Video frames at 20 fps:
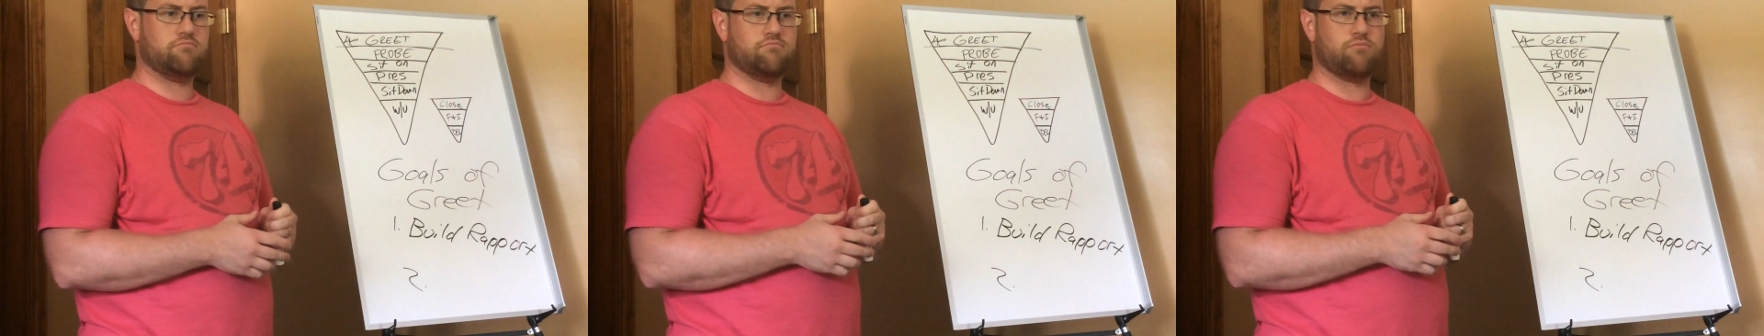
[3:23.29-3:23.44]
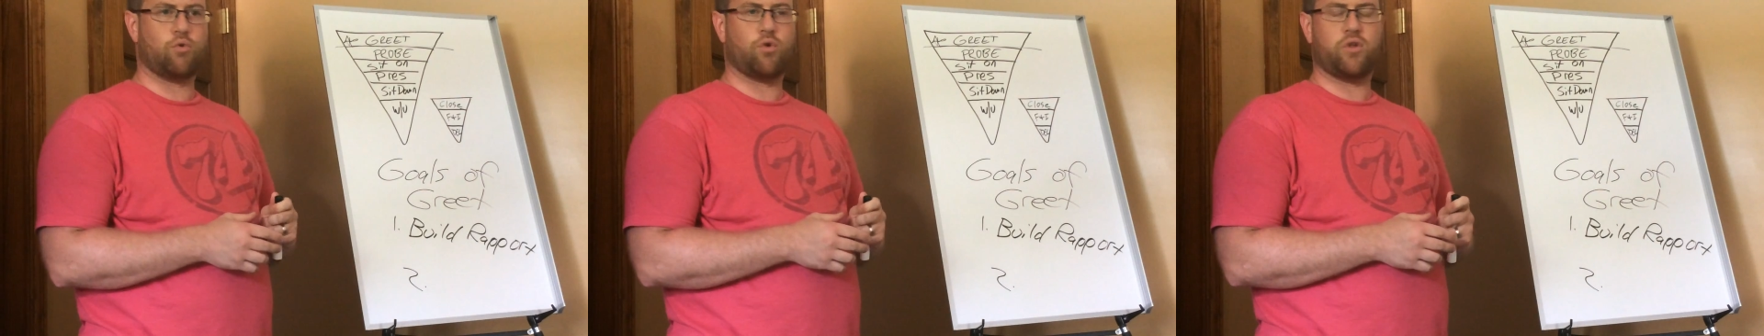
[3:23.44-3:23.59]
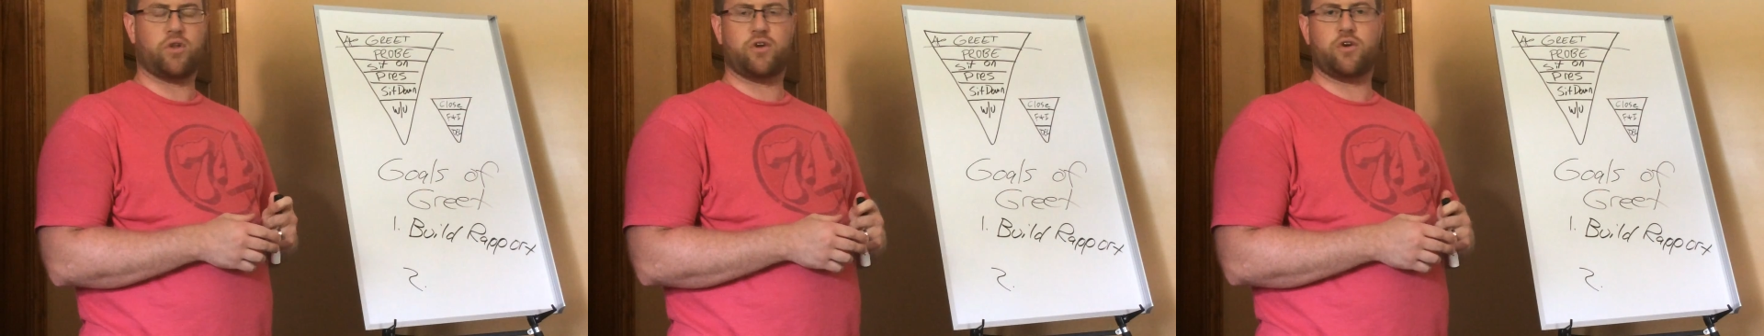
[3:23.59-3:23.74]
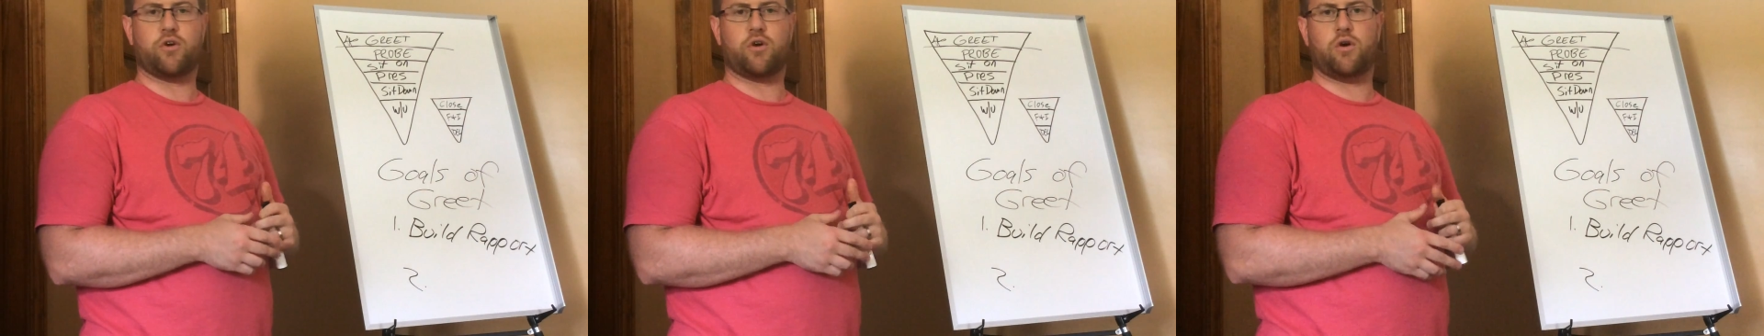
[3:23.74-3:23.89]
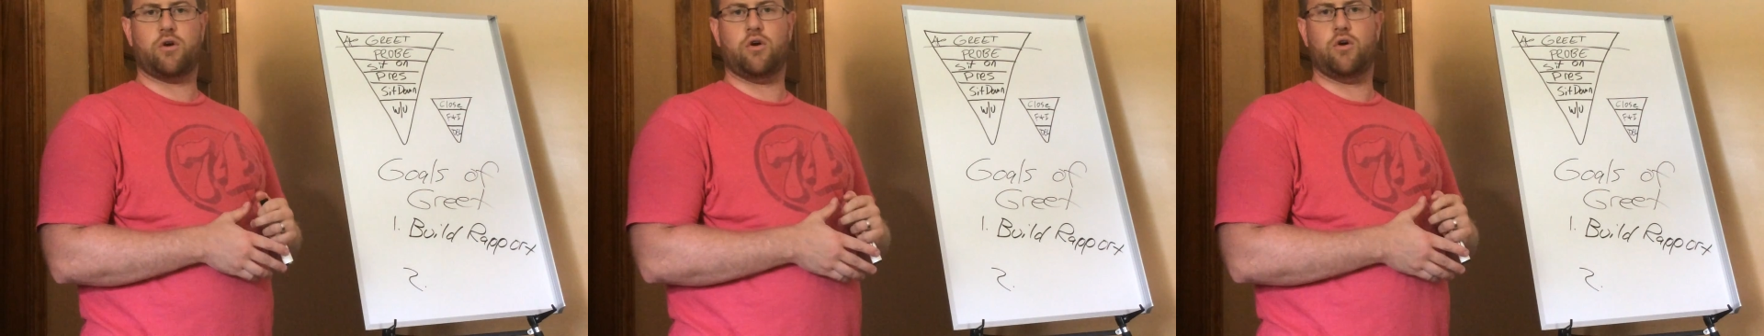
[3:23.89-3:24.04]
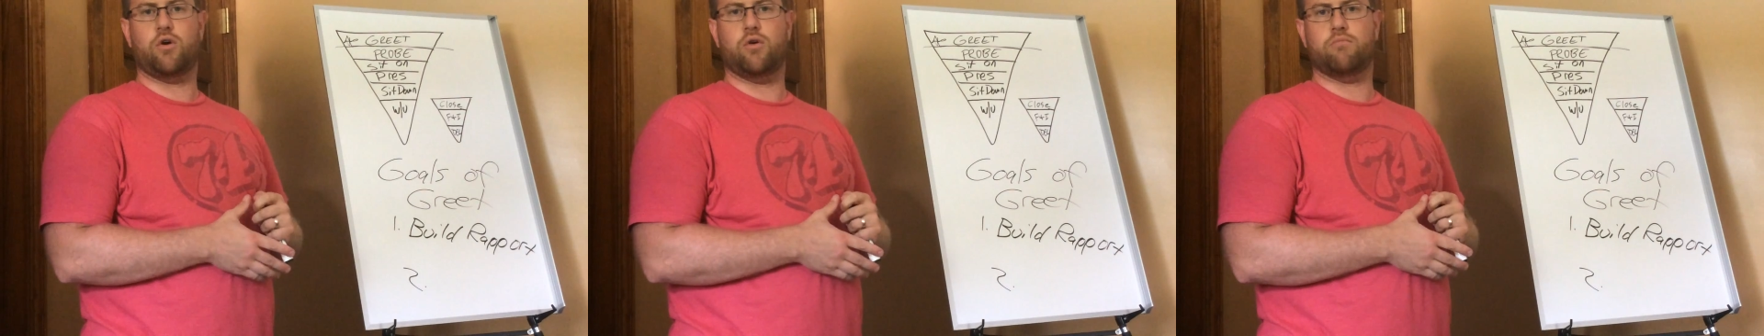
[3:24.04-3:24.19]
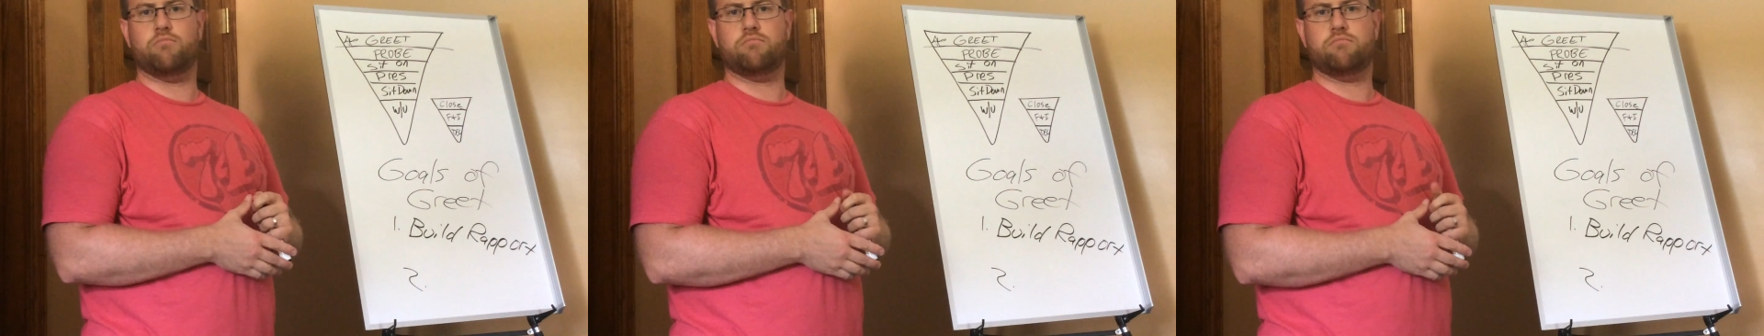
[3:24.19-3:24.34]
more than you're at
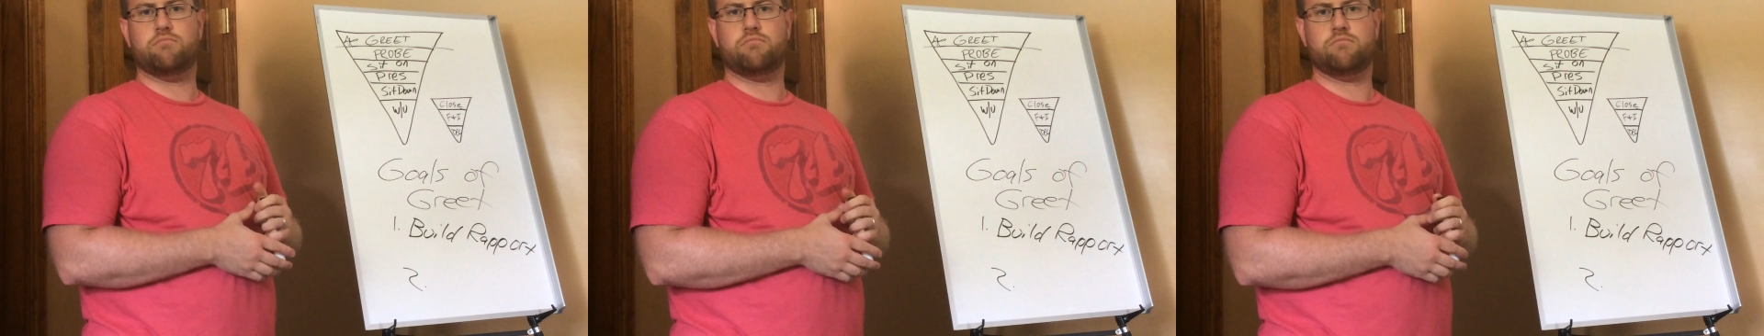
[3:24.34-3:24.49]
home.